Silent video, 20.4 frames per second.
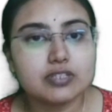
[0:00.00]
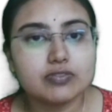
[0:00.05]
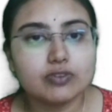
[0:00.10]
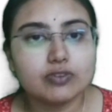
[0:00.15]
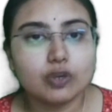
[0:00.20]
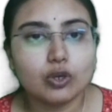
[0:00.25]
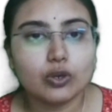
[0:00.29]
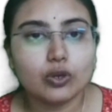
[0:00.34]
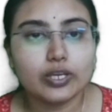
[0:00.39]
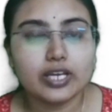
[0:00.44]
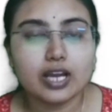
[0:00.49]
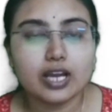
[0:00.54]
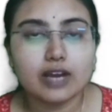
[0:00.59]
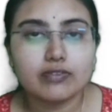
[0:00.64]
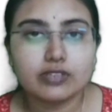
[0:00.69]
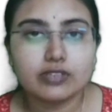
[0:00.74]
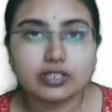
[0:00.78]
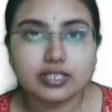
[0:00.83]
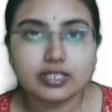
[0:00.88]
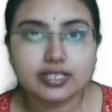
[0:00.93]
the following
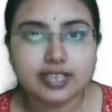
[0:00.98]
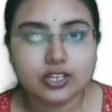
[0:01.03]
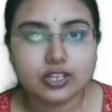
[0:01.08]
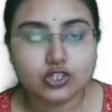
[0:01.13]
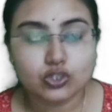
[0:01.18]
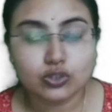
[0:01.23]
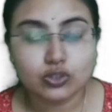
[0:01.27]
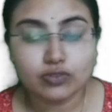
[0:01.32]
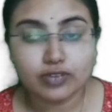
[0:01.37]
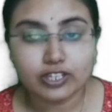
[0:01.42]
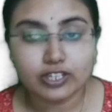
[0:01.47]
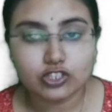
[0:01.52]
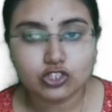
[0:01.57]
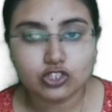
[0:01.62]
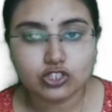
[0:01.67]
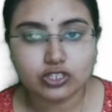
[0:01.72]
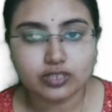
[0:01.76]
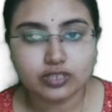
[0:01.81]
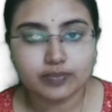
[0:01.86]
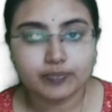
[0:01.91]
after a session of
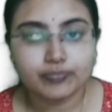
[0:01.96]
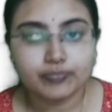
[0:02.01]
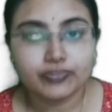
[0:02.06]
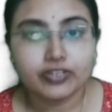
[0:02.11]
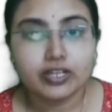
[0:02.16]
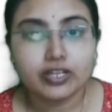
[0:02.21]
HD.